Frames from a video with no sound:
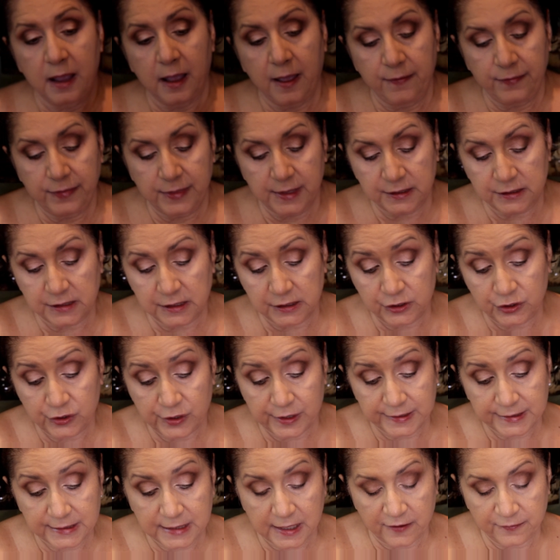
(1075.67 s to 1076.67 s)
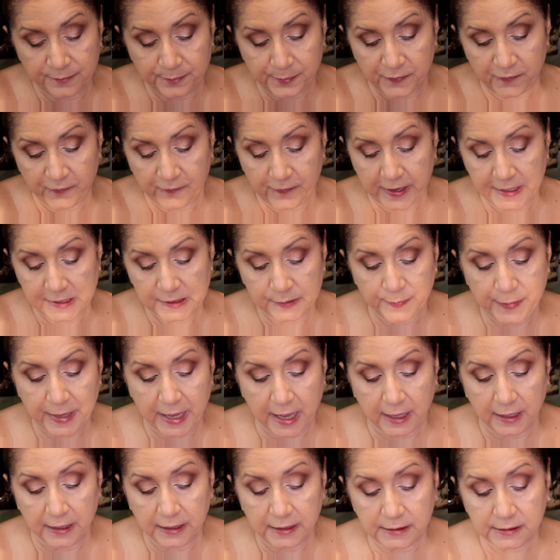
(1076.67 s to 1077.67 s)
And this is just a face
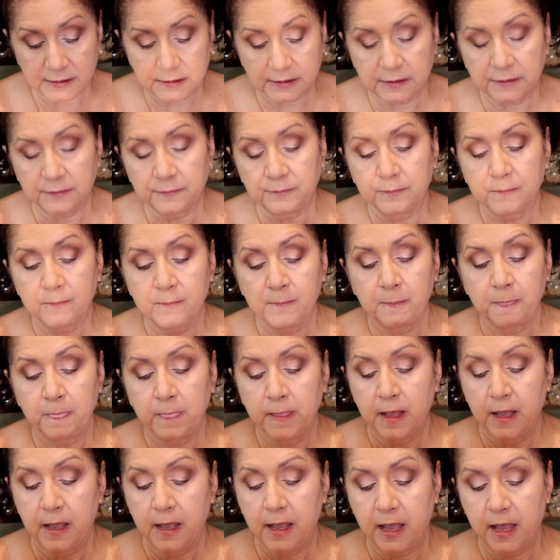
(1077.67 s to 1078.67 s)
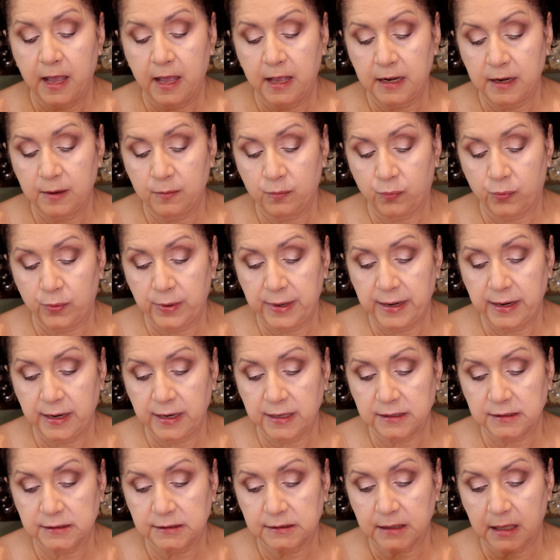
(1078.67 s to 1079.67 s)
palette, and it
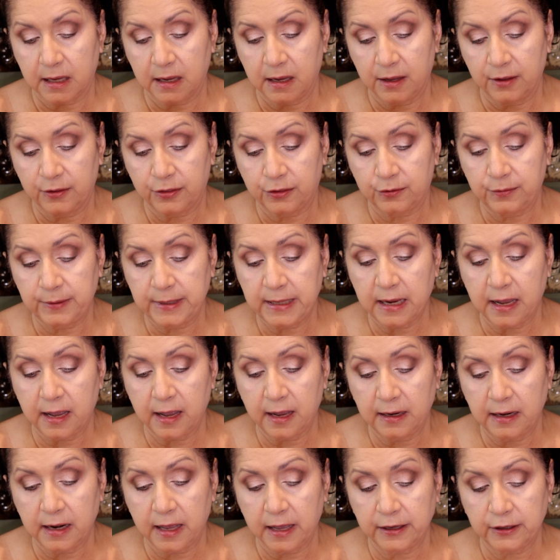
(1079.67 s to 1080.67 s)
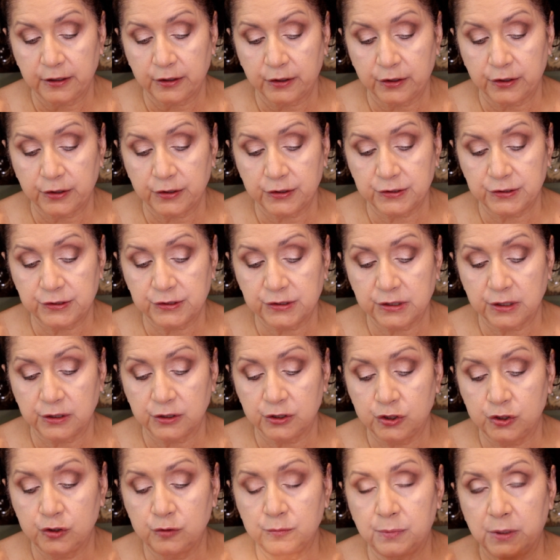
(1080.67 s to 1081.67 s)
brings three
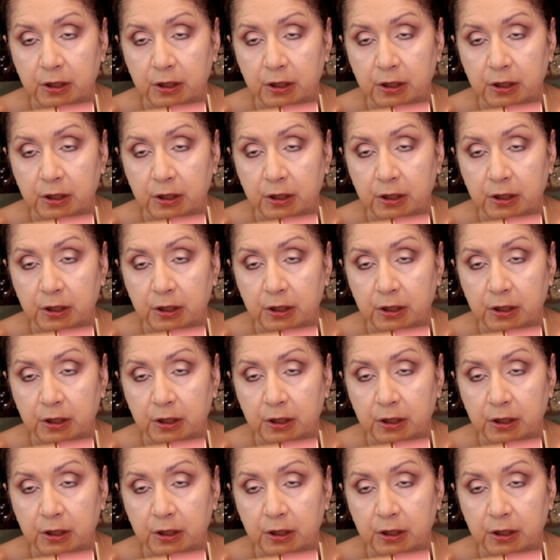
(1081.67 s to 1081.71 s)
highlighters, two